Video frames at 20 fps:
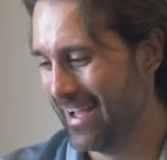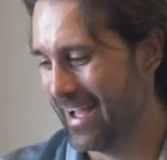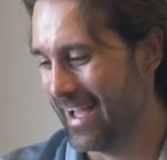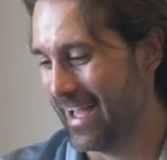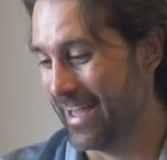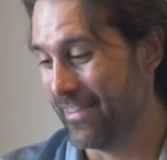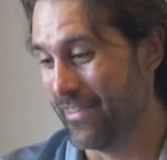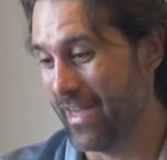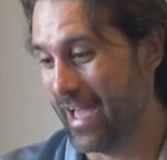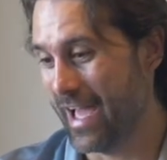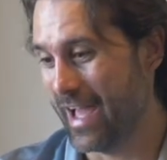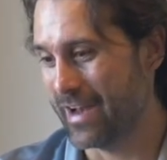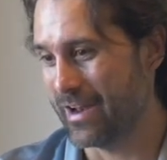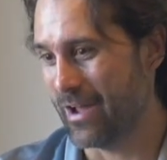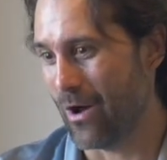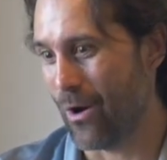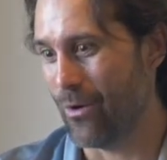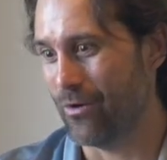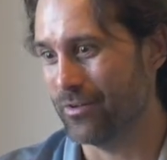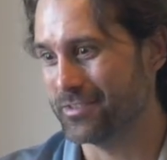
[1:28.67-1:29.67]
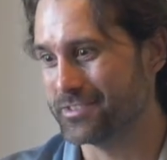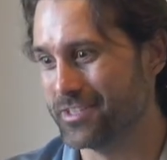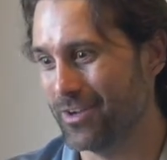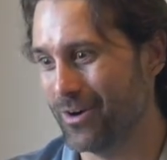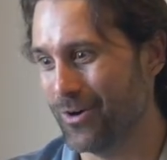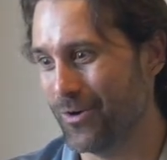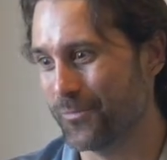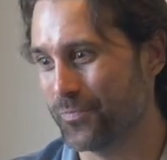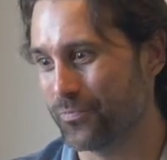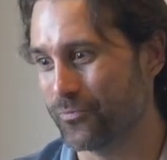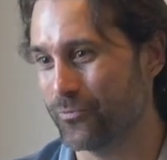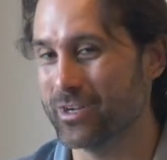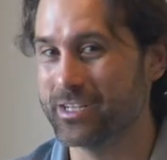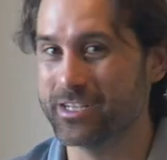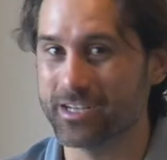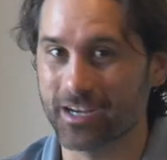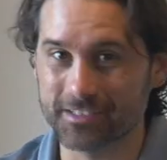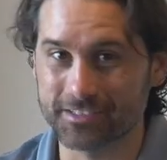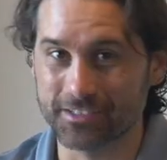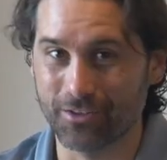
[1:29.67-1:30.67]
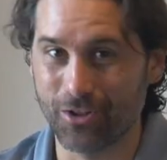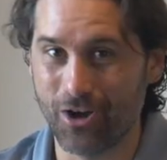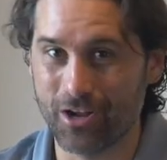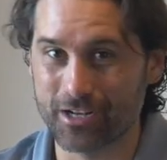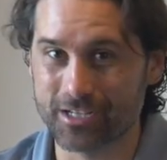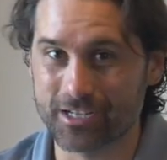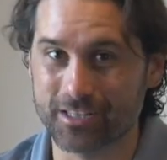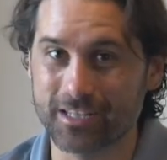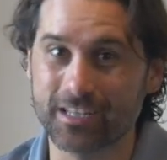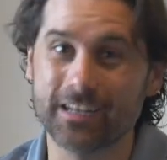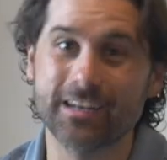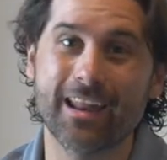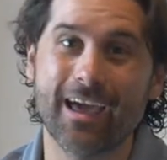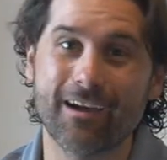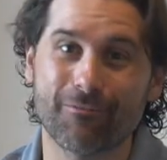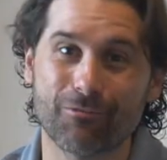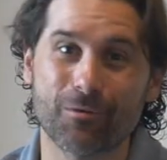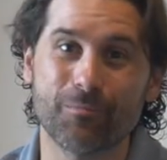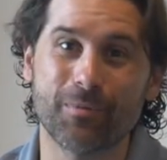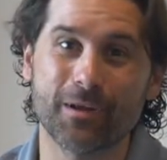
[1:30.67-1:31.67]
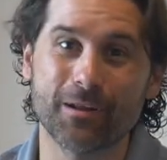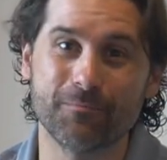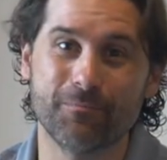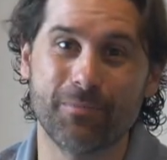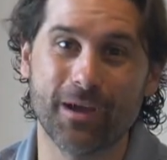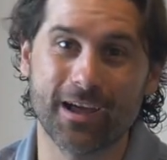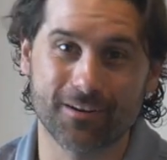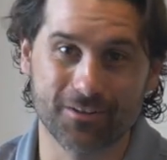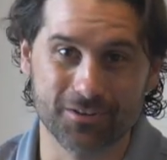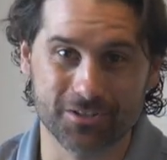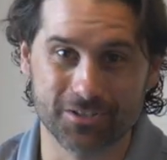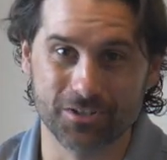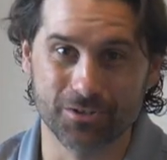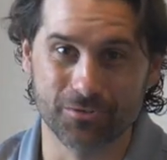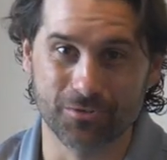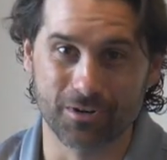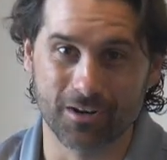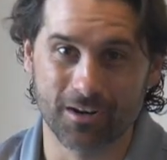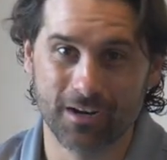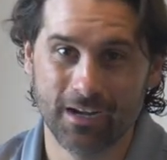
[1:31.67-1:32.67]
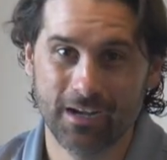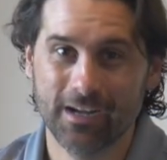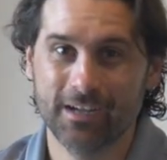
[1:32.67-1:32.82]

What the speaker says: And then also, we just launched the Never Been Better Tour.